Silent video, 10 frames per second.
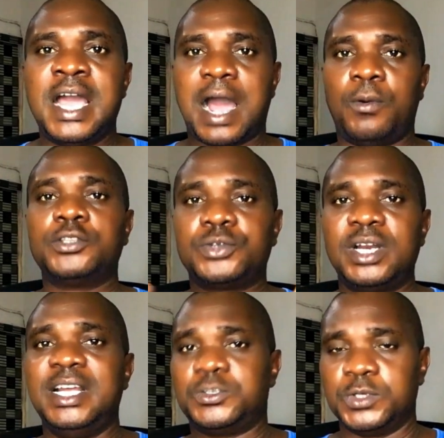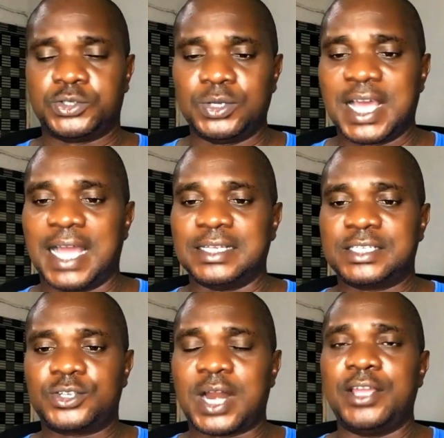I want to relate with you guys
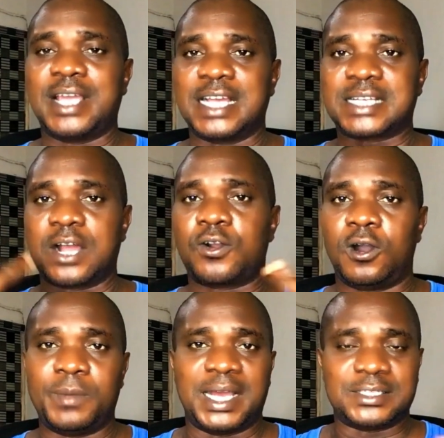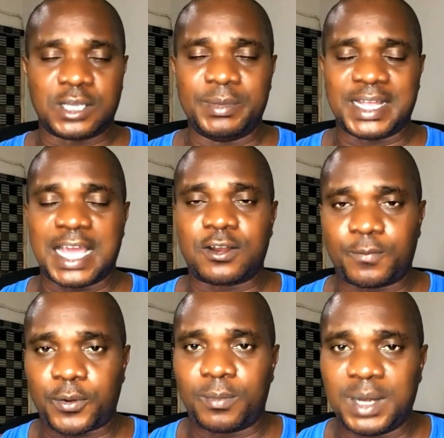so that you guys can call me and tell me the kind
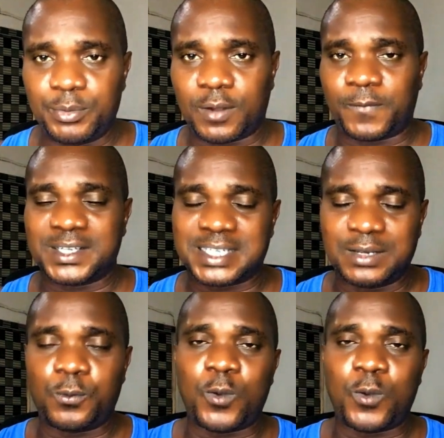of problem you're facing,